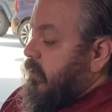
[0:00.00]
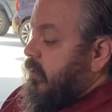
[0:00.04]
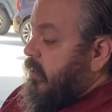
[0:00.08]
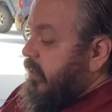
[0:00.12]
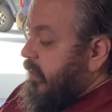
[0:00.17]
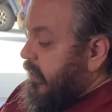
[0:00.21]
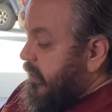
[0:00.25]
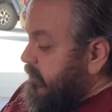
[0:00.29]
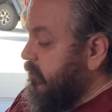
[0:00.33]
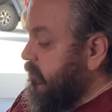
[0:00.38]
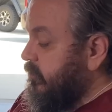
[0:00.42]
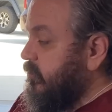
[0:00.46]
Alright
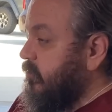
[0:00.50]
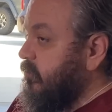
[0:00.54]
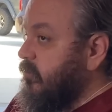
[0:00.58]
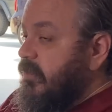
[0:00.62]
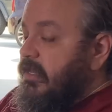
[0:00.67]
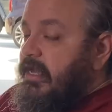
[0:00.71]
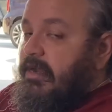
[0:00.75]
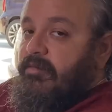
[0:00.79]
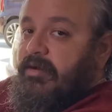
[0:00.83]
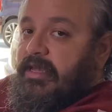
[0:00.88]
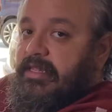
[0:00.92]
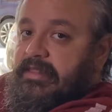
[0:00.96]
guys, so
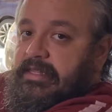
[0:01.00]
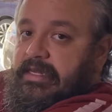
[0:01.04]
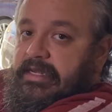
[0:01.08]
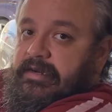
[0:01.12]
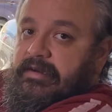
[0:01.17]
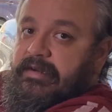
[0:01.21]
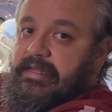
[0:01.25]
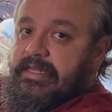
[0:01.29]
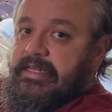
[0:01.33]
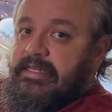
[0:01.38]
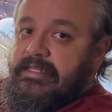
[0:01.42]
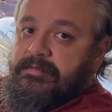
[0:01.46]
that right
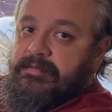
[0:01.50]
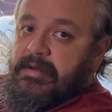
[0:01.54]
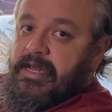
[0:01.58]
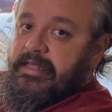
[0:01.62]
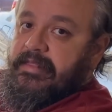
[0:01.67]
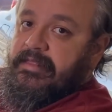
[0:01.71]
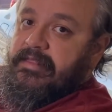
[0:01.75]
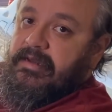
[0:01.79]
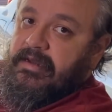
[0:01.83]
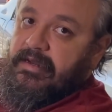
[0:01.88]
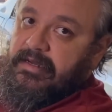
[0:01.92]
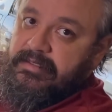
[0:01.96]
there is my
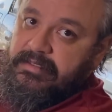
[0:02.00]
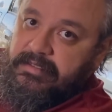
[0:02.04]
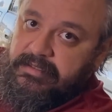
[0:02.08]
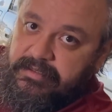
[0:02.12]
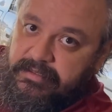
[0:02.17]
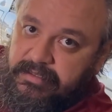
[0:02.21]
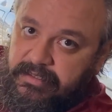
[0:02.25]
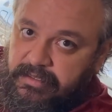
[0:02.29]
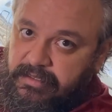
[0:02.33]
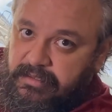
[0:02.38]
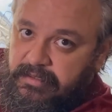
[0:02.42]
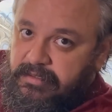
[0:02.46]
thoughts
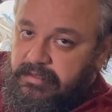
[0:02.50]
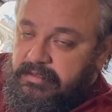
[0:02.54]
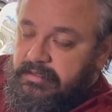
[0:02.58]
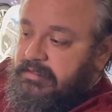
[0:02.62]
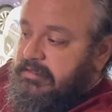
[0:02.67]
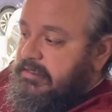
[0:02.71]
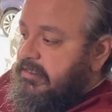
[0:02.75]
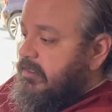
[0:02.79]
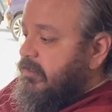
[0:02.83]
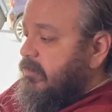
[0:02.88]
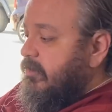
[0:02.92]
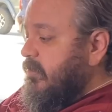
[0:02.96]
on the
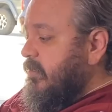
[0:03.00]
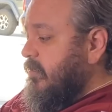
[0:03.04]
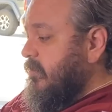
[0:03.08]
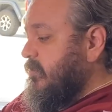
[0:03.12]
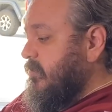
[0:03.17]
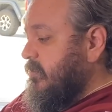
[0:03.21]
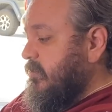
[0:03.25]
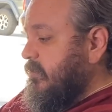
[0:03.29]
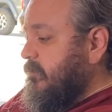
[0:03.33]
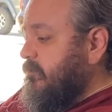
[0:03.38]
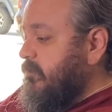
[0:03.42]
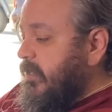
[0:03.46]

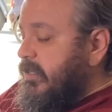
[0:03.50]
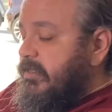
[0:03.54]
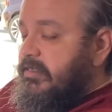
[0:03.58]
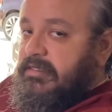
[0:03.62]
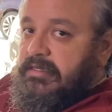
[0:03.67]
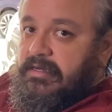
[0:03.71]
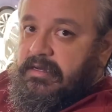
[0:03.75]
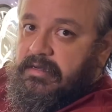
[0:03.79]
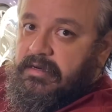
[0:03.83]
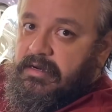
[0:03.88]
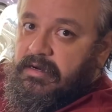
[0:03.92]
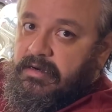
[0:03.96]
TRX based
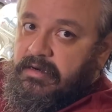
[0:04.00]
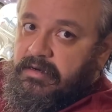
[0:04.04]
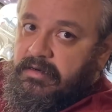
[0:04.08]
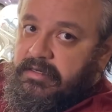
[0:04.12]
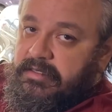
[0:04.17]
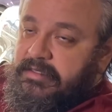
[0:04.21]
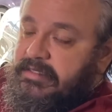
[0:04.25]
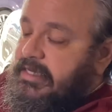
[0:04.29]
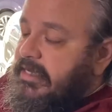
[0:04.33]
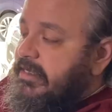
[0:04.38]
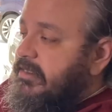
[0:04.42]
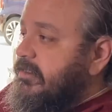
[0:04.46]
on our
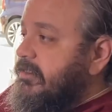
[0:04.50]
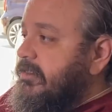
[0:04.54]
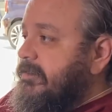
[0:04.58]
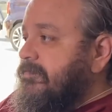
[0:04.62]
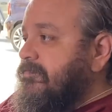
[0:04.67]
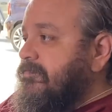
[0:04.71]
current testing.